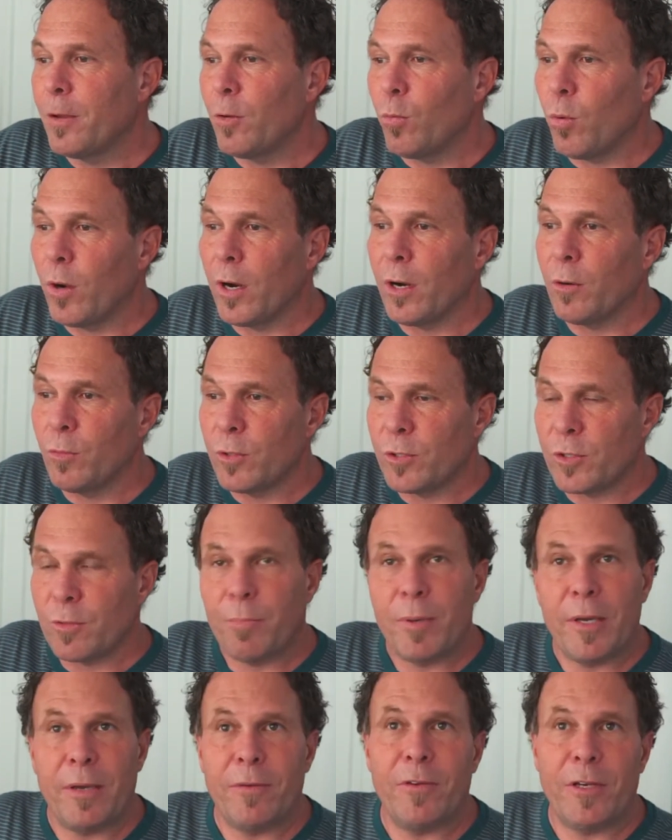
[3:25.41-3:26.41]
Where it was a
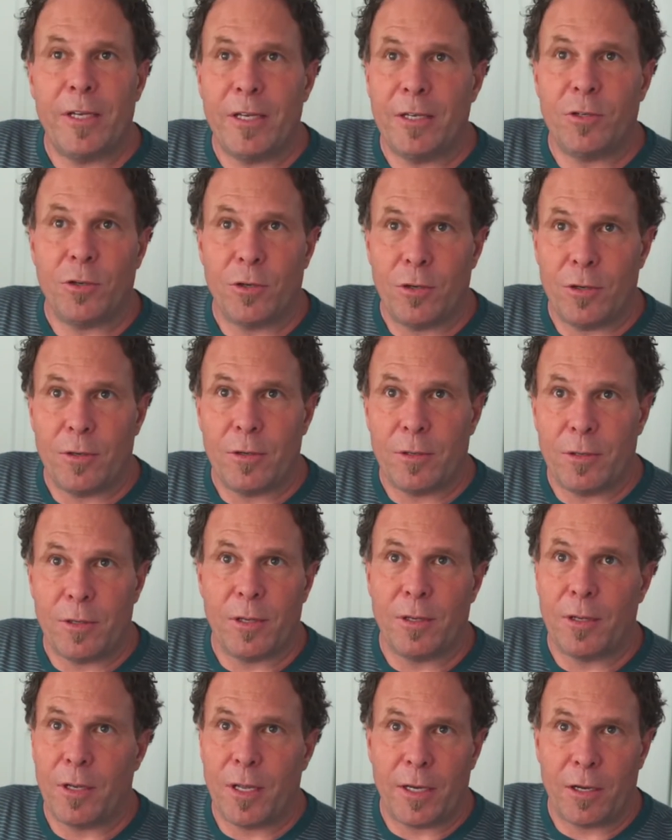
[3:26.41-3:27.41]
pivoting
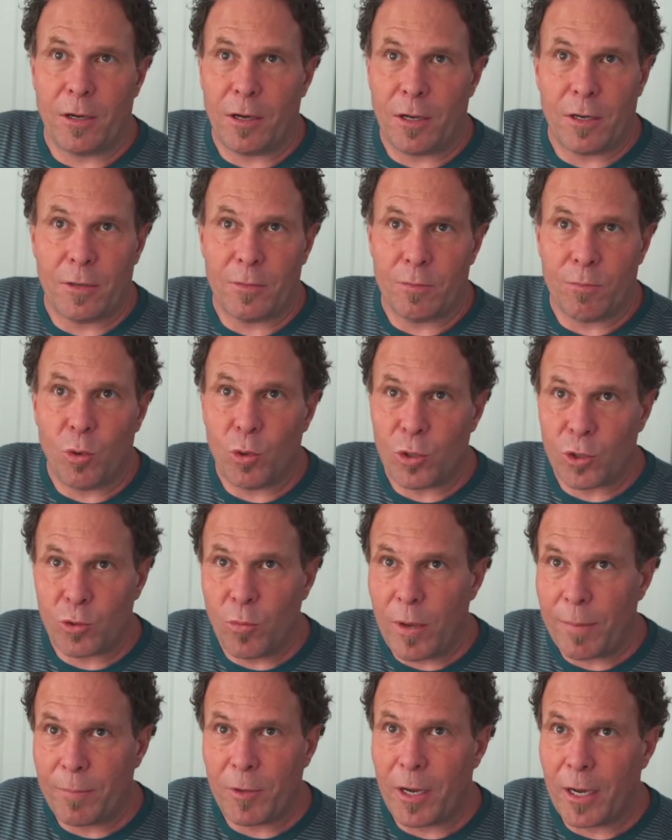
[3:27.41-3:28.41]
turn, like on a more
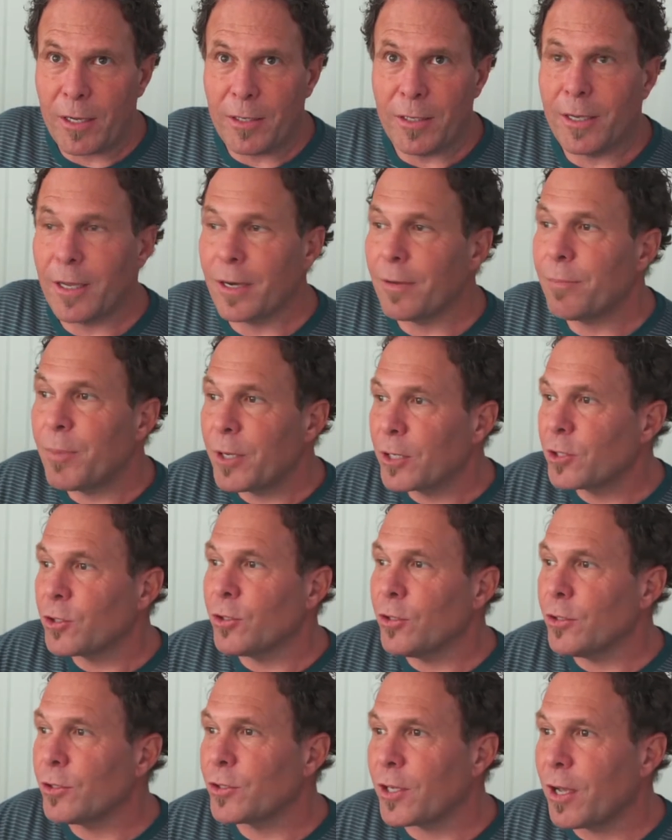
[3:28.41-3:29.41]
swept kite, you got to
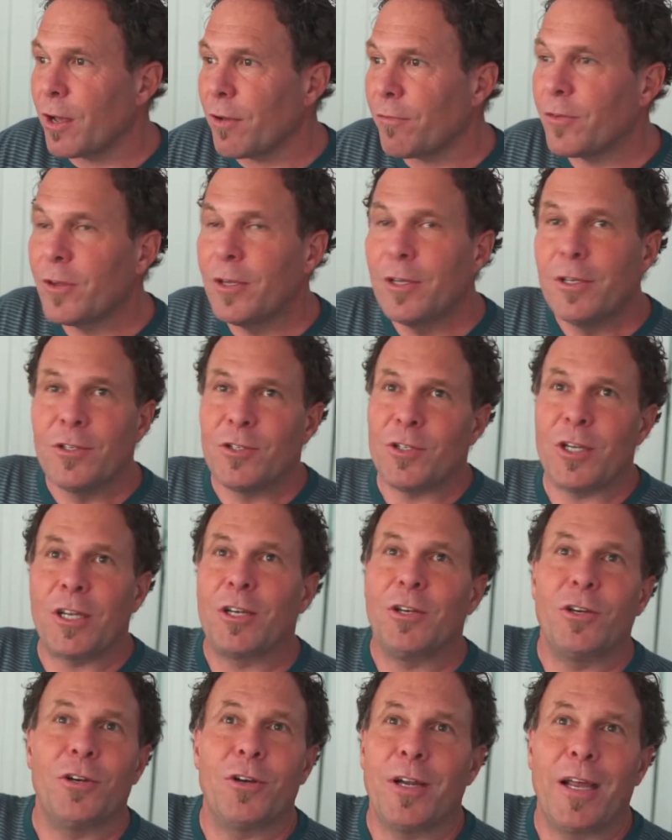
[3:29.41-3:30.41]
picture yourself
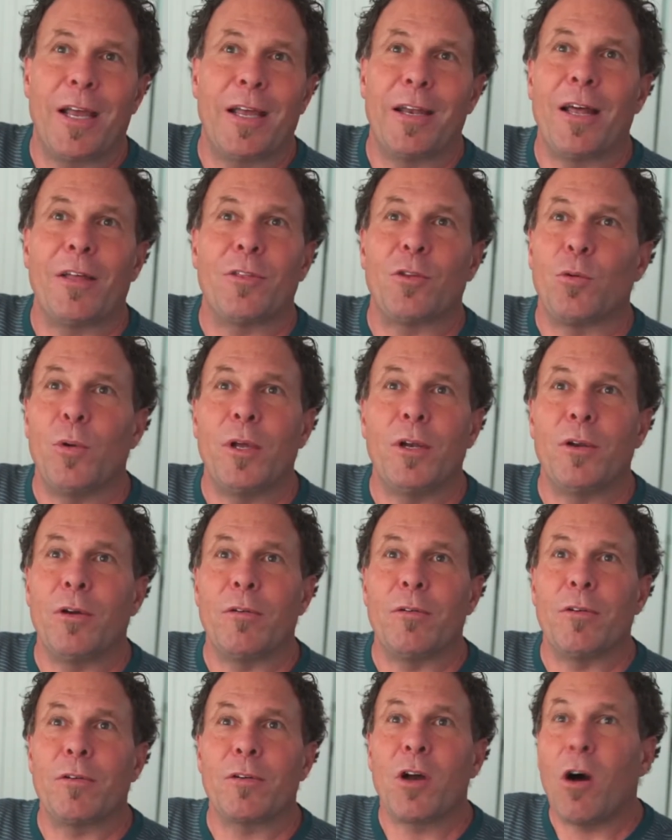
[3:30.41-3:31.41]
sticking your hand out the window
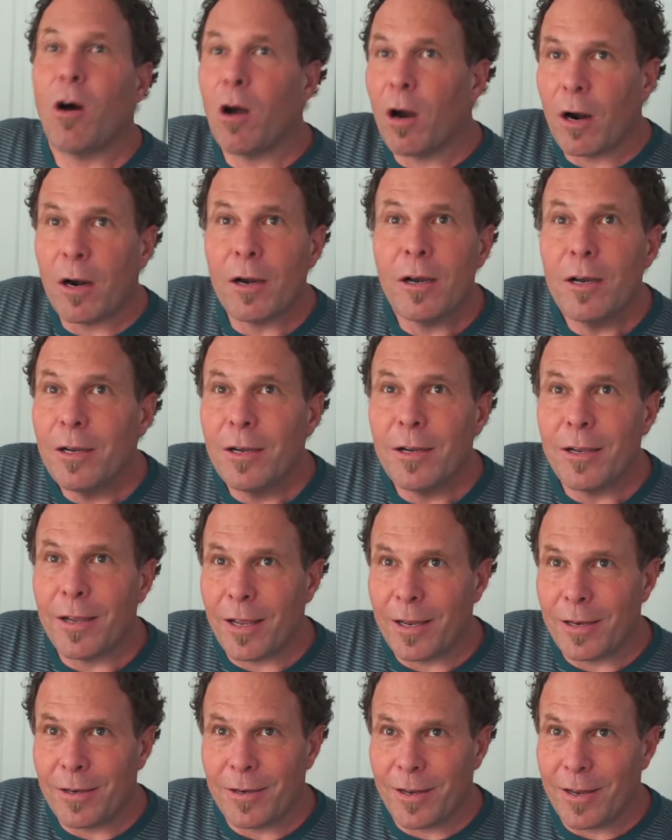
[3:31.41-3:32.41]
of a car
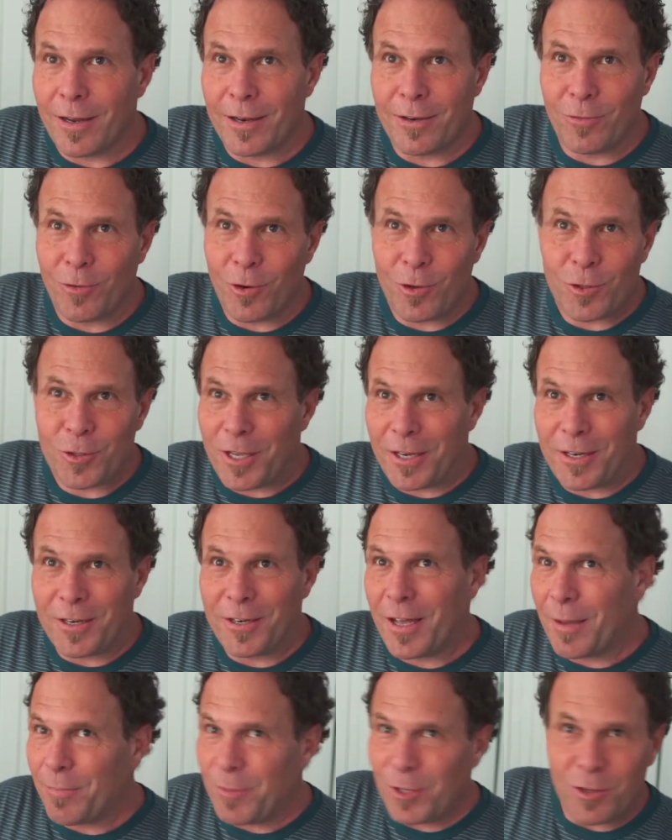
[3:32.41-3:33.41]
and rotating
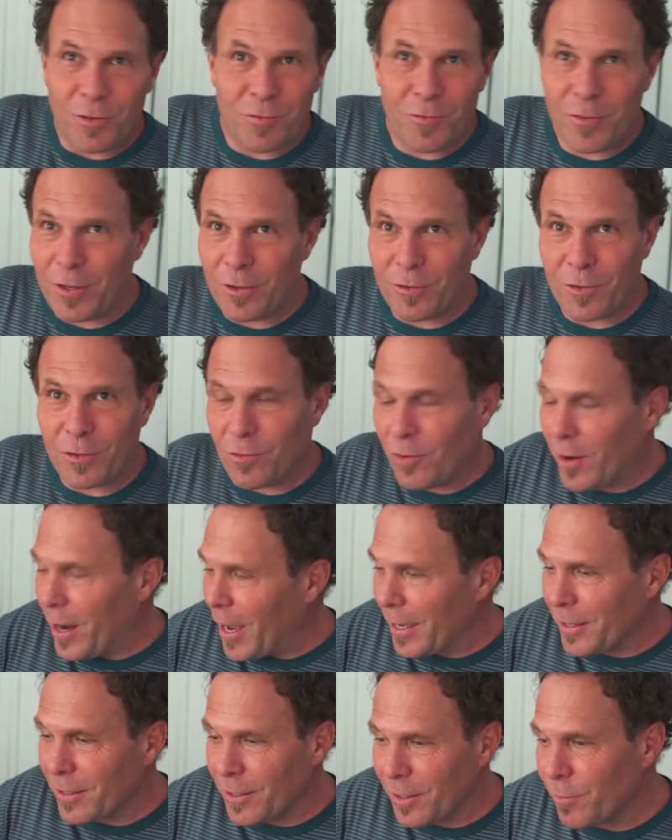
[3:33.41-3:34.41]
it up, and you feel the
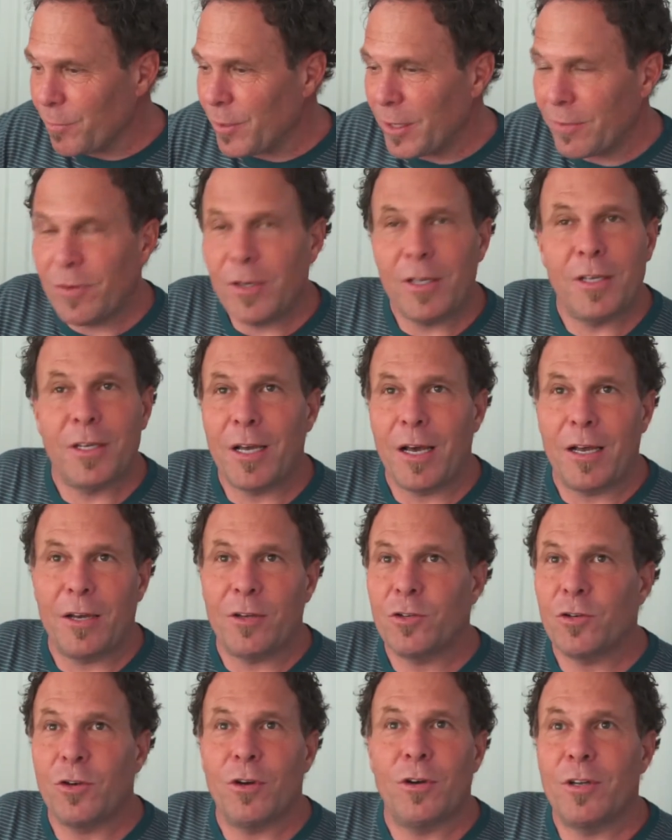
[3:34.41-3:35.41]
drag. And a pivoty kind
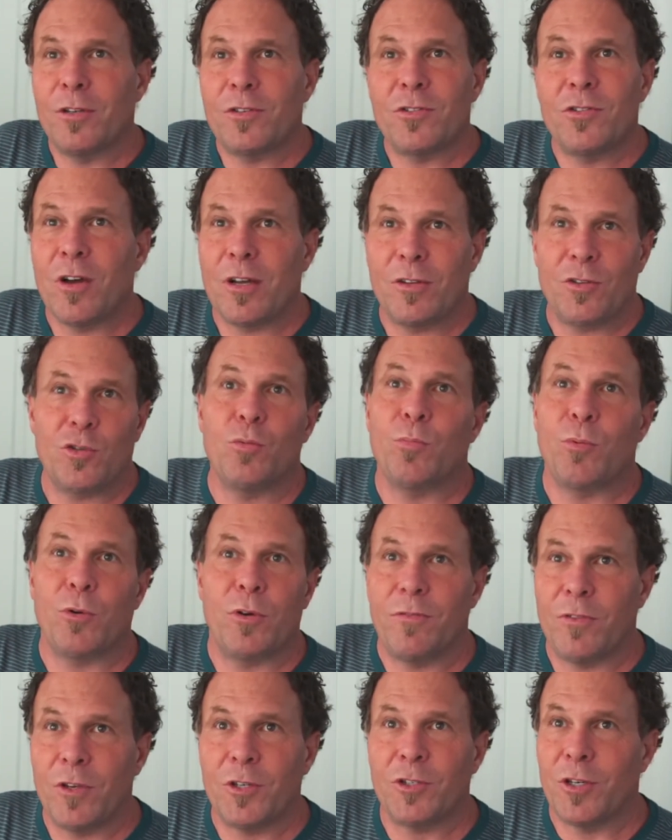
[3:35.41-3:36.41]
of turn, it's not super
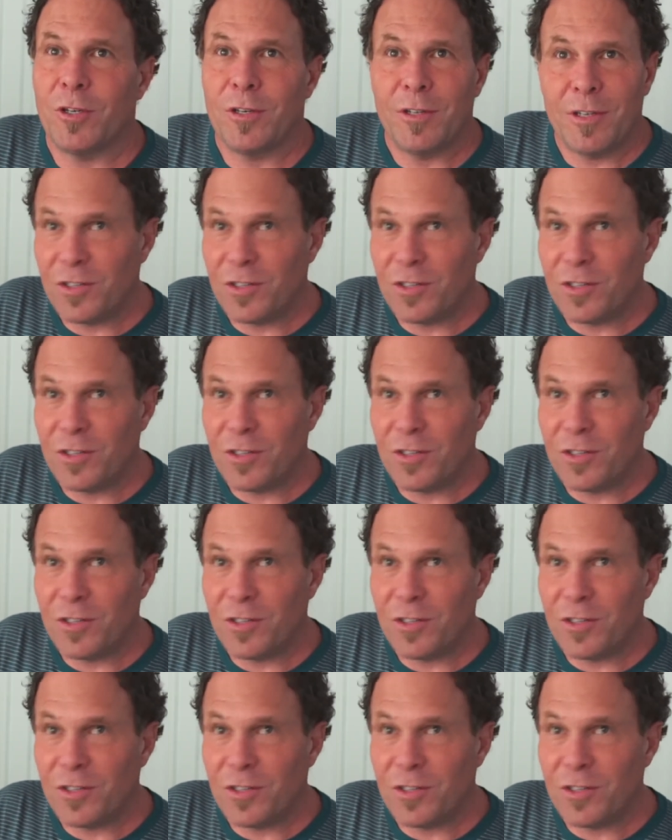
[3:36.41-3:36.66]
efficient.